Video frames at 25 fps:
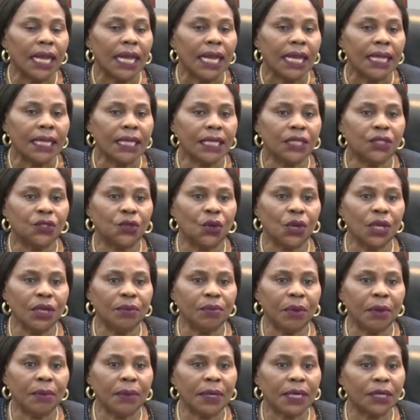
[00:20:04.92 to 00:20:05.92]
The Joint
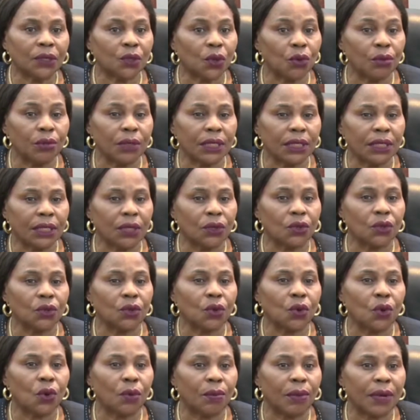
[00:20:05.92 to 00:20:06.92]
Permanent Commission on
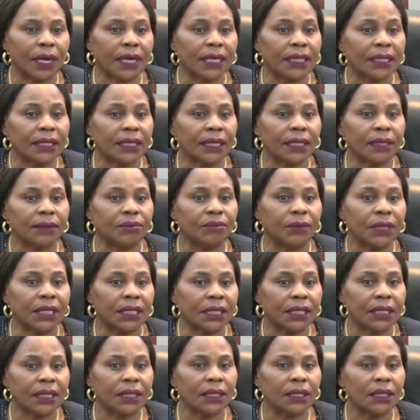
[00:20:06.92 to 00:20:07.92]
Cooperation
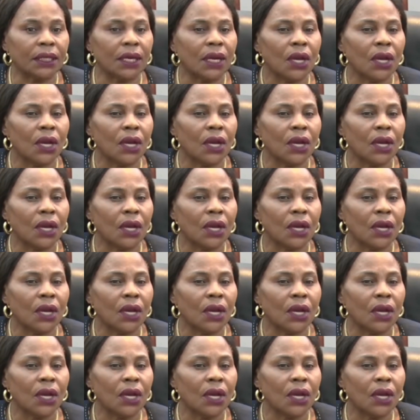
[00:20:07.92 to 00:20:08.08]
meeting